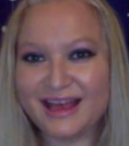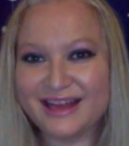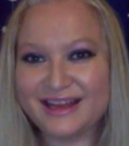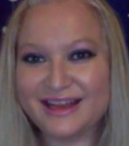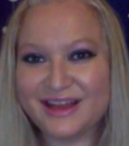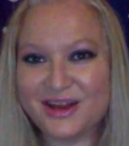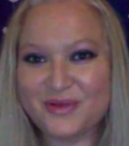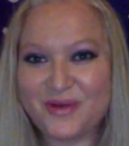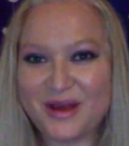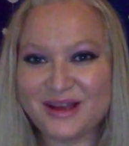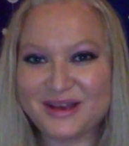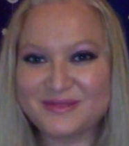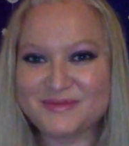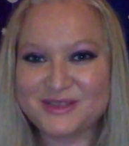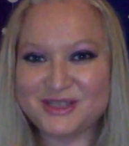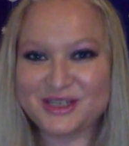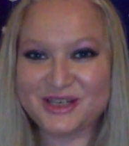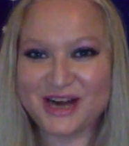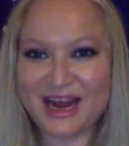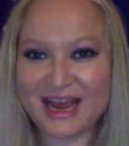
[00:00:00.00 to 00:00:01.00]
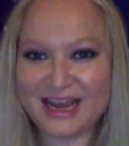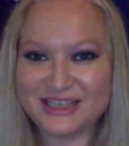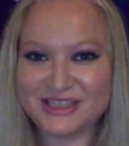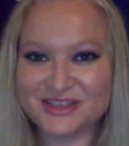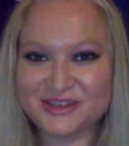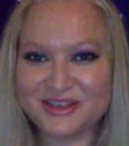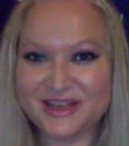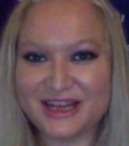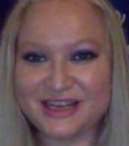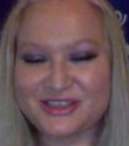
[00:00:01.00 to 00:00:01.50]
Hello and welcome to your
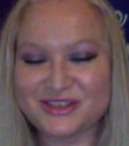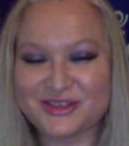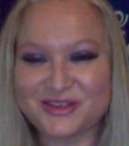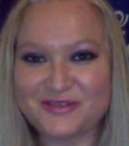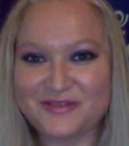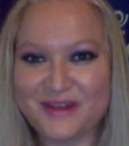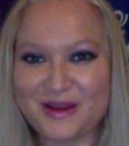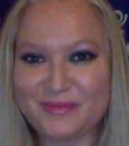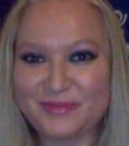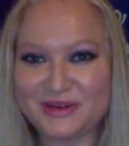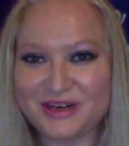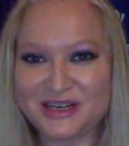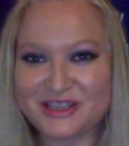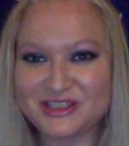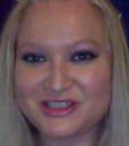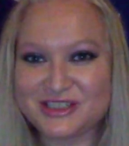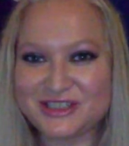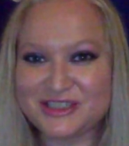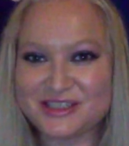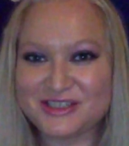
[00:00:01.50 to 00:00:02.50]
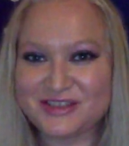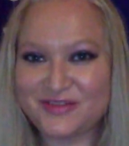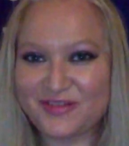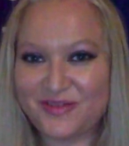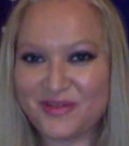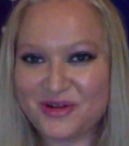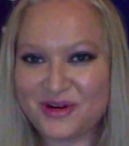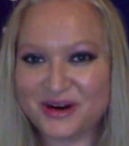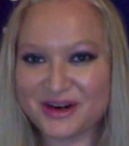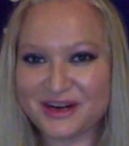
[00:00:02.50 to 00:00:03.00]
astrological vibrations
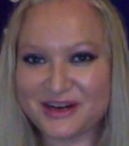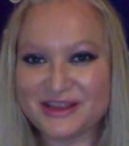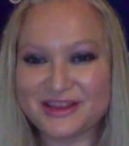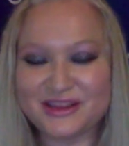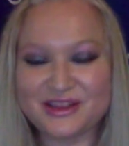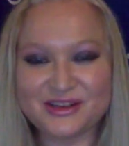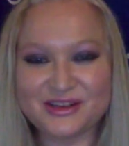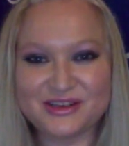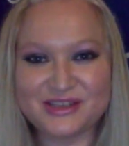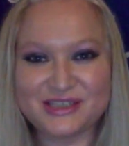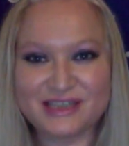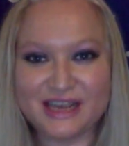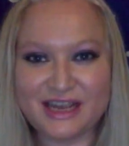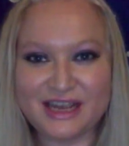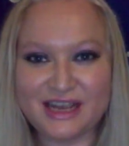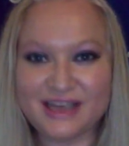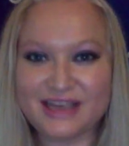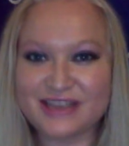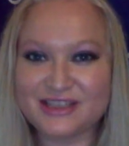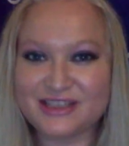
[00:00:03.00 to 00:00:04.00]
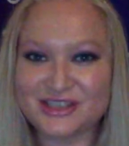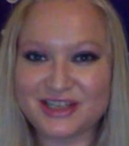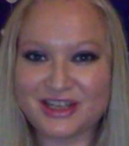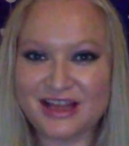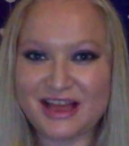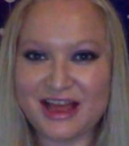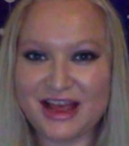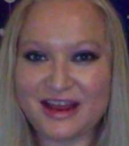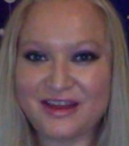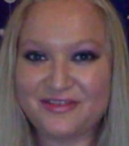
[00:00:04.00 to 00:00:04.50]
for Thursday,
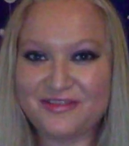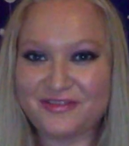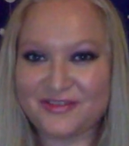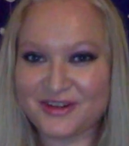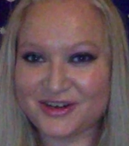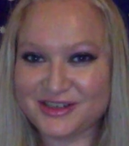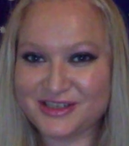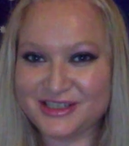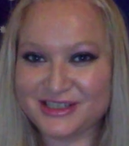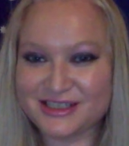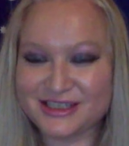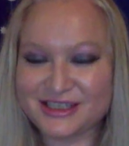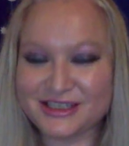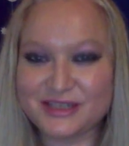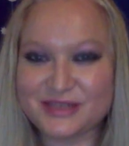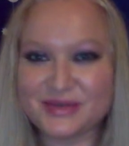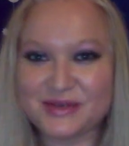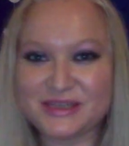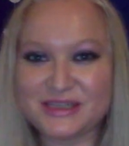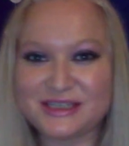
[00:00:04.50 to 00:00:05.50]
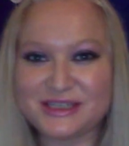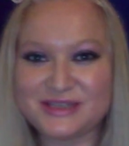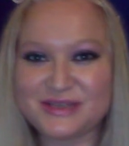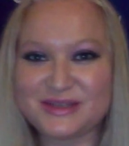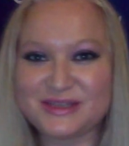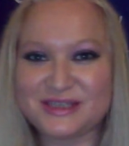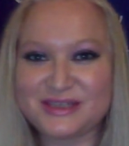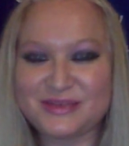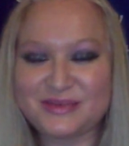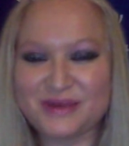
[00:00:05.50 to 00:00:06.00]
July 1st,
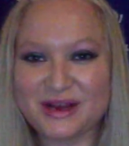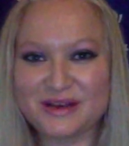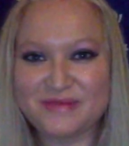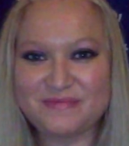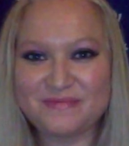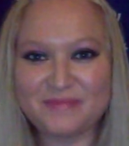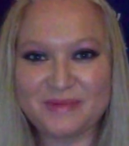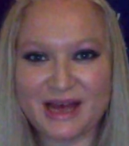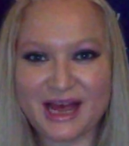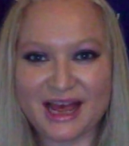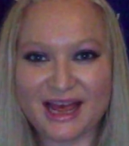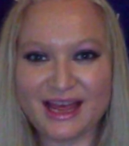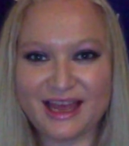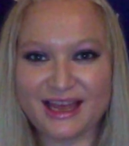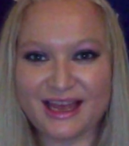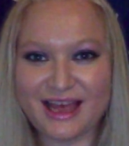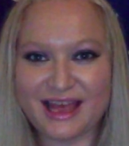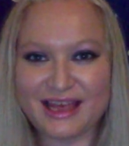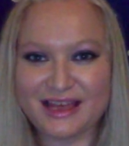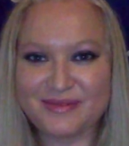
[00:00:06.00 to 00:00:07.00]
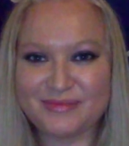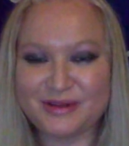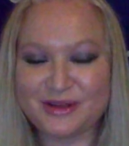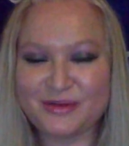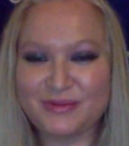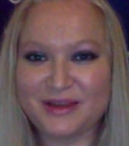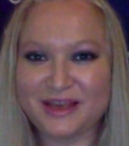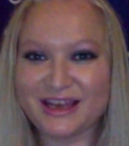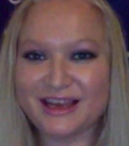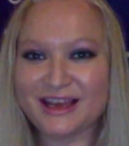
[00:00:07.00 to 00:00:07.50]
2021 by Gaia
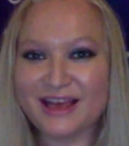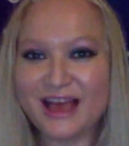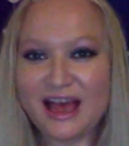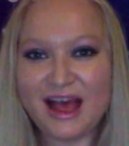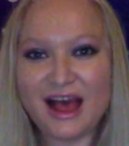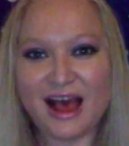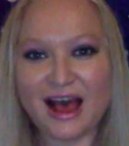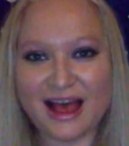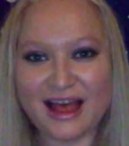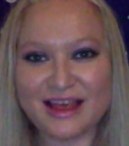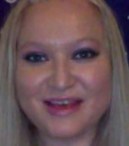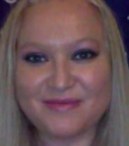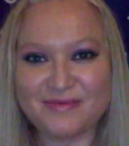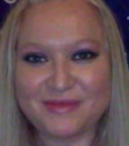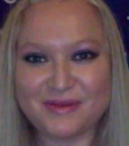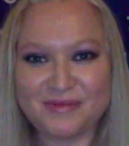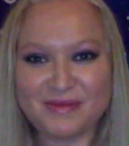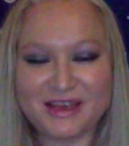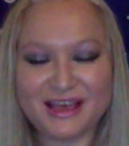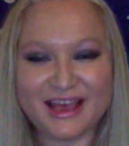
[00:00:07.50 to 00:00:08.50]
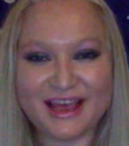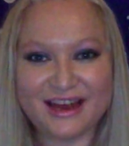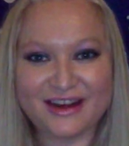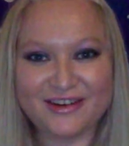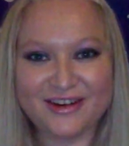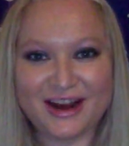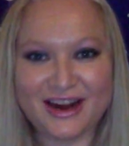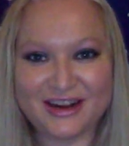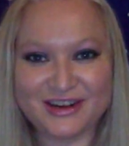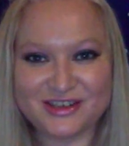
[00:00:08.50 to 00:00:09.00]
Blooming. I am Mimi and
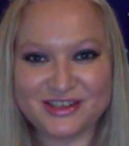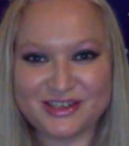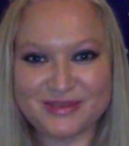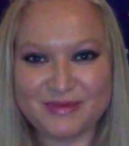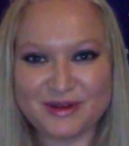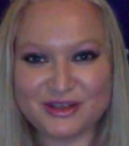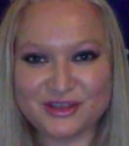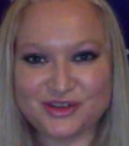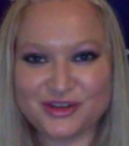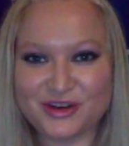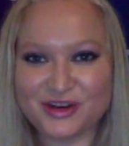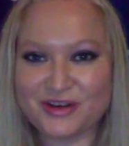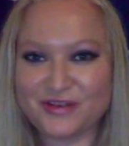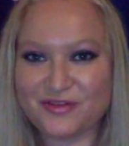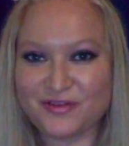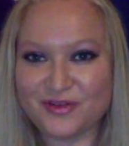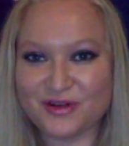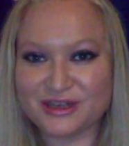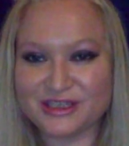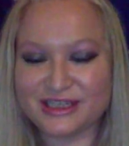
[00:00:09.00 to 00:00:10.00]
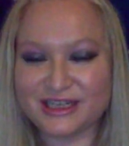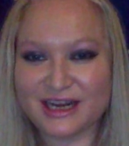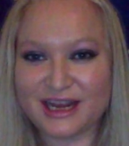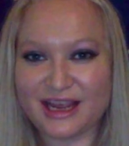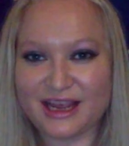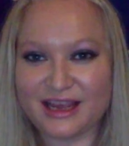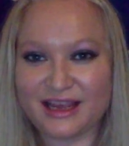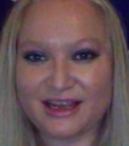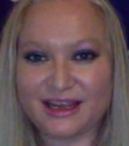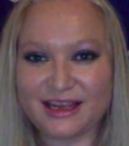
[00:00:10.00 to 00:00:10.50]
our energy mantra for
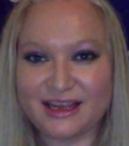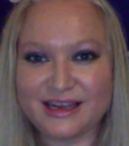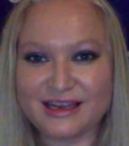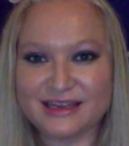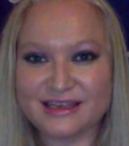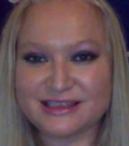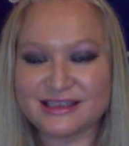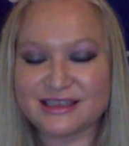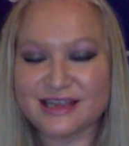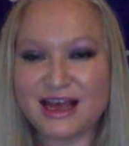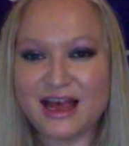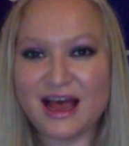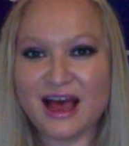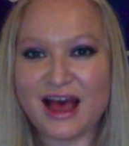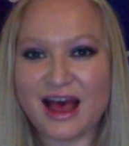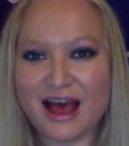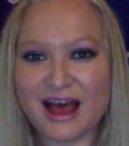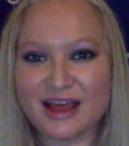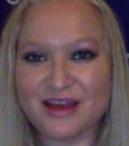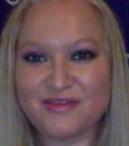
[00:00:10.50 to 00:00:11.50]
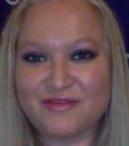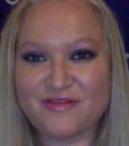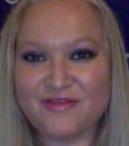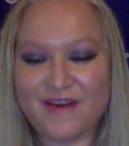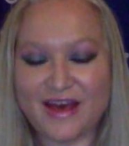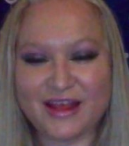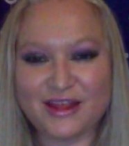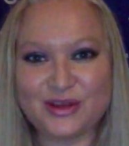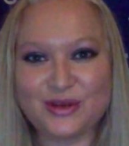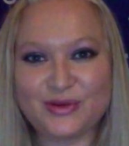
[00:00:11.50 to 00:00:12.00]
today is, I
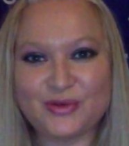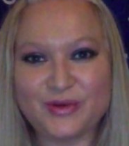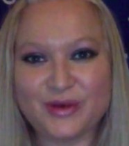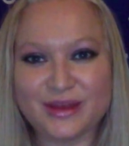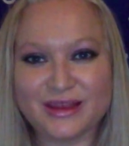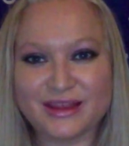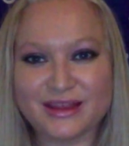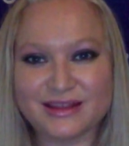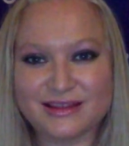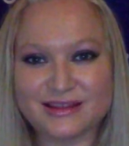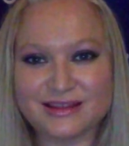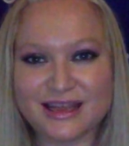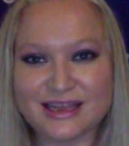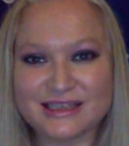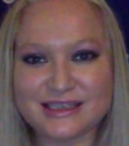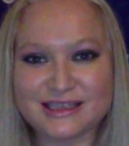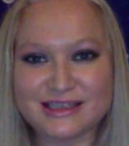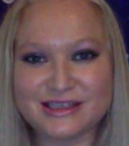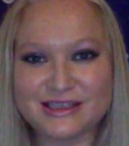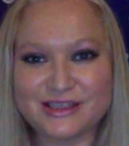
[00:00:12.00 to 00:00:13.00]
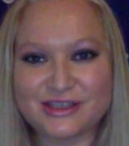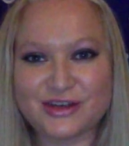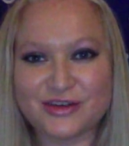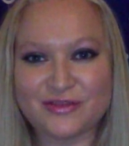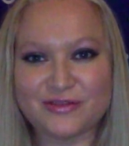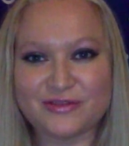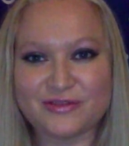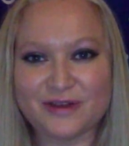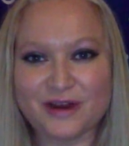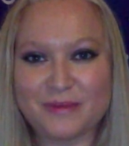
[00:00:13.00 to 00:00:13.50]
value the lessons
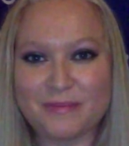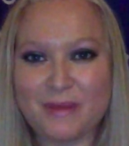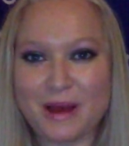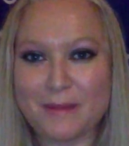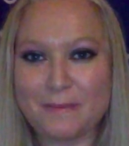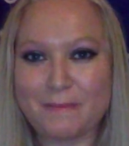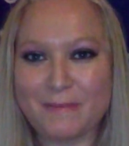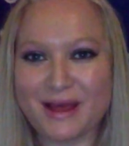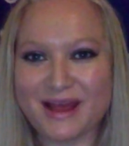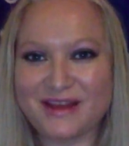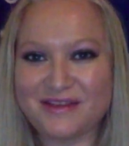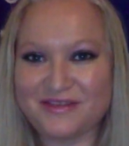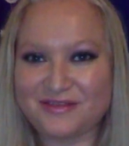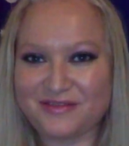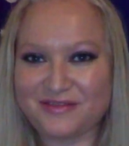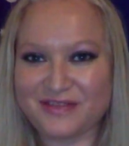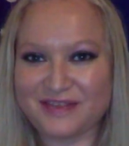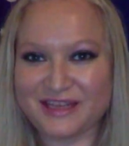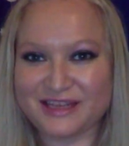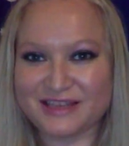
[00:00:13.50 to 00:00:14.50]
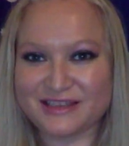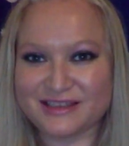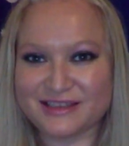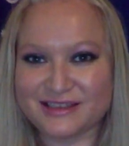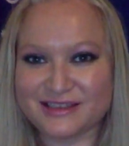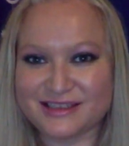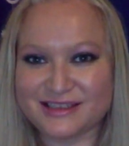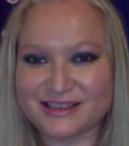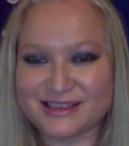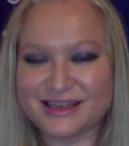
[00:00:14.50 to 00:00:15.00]
from my
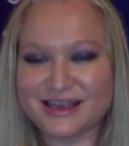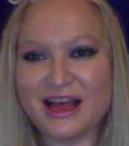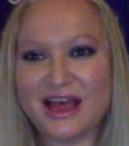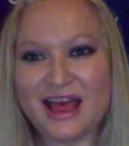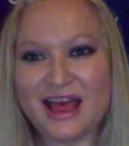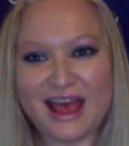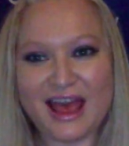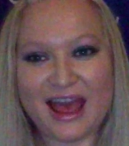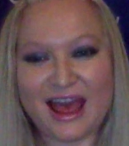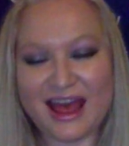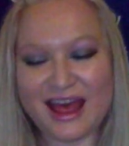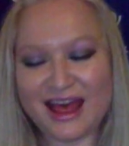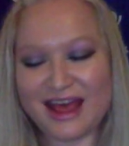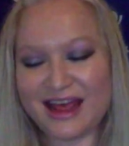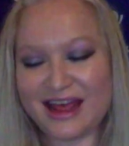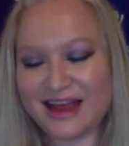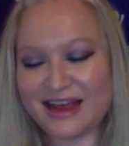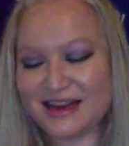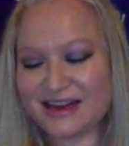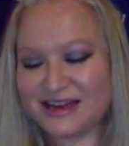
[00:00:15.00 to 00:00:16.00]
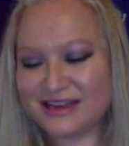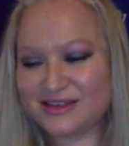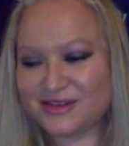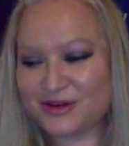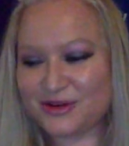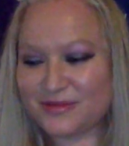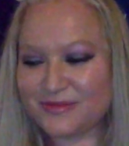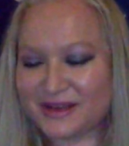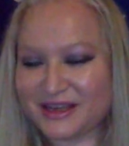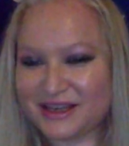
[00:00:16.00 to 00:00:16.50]
feels. And
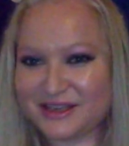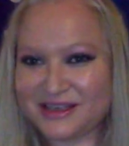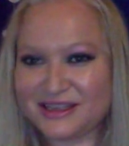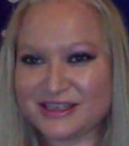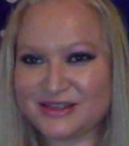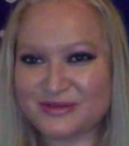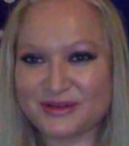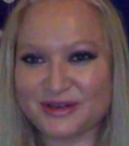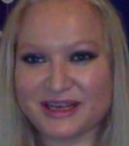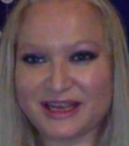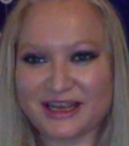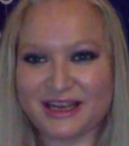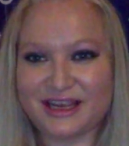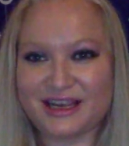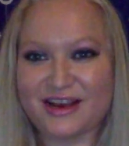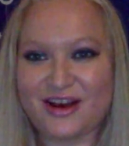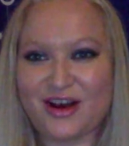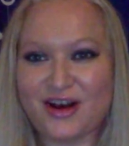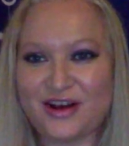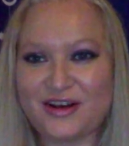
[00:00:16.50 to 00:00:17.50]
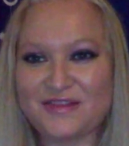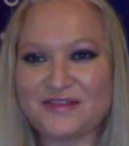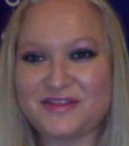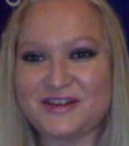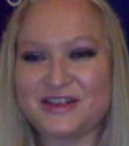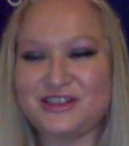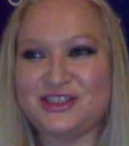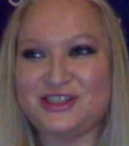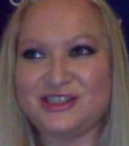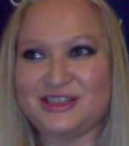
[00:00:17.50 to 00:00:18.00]
oh my goodness, we're kicking off
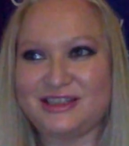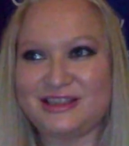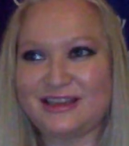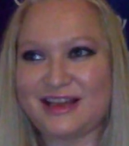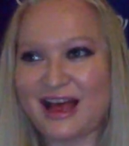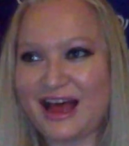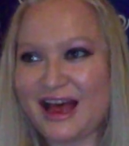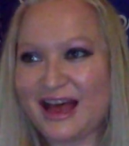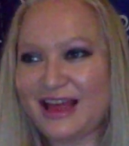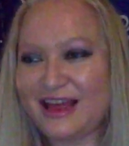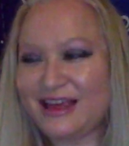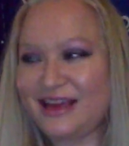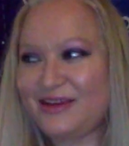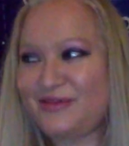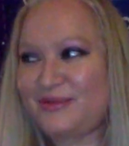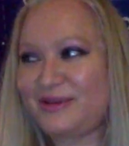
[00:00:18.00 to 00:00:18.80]
July.